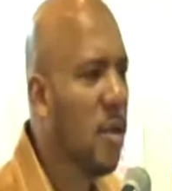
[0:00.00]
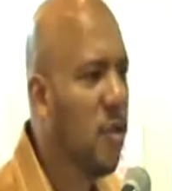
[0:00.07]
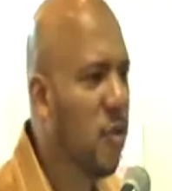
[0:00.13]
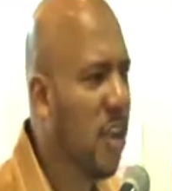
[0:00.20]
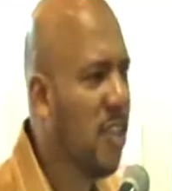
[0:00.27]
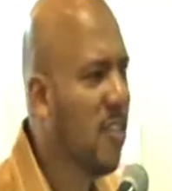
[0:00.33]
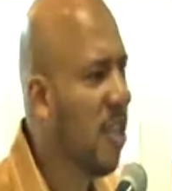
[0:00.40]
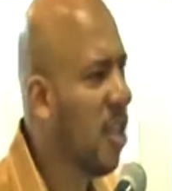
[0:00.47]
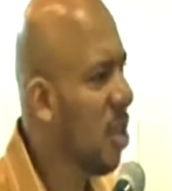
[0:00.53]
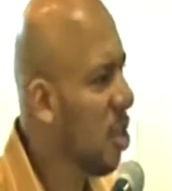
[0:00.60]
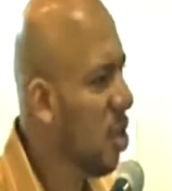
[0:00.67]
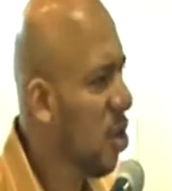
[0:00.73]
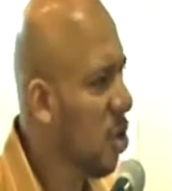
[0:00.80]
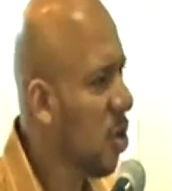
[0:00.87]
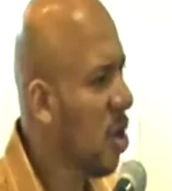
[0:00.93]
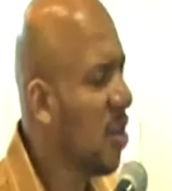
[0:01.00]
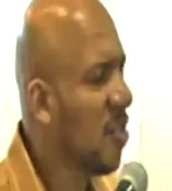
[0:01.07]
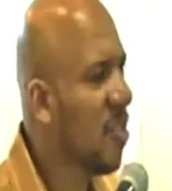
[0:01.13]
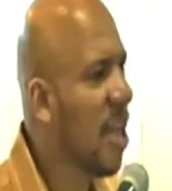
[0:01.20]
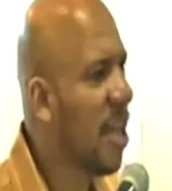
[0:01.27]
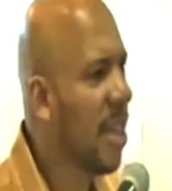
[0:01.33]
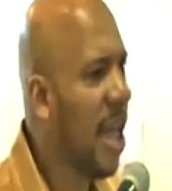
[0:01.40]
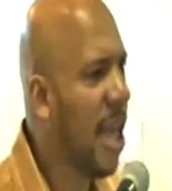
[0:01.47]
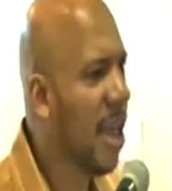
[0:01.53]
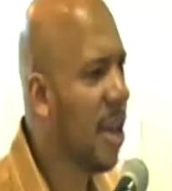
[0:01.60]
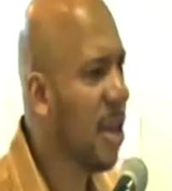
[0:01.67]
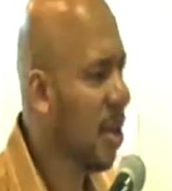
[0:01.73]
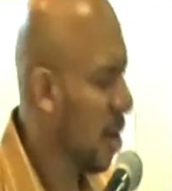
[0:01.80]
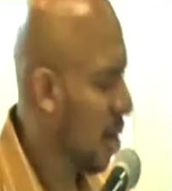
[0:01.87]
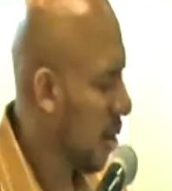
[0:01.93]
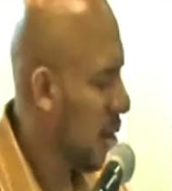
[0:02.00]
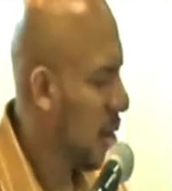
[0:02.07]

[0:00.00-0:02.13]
Tracy, you don't understand that?